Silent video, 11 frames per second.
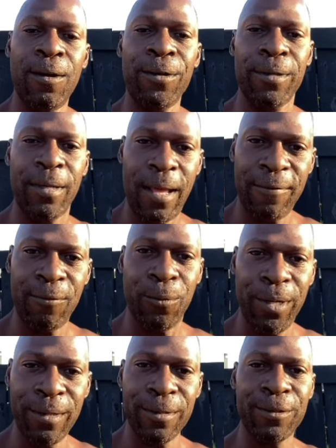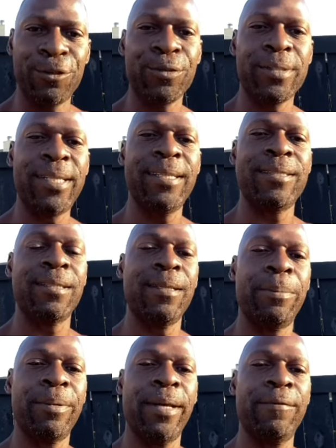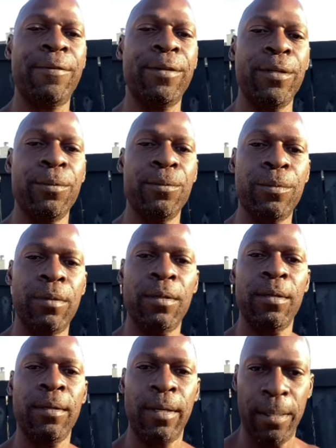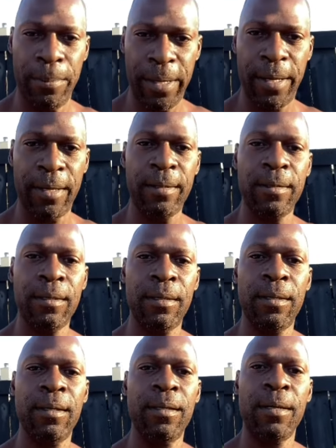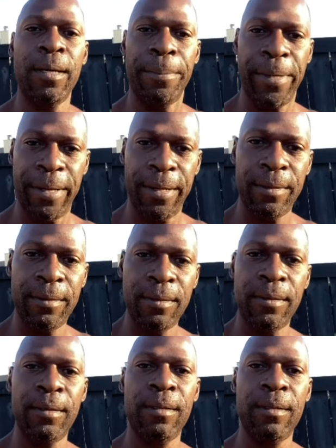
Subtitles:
or your life will strategically plan for you. Amen. Amen.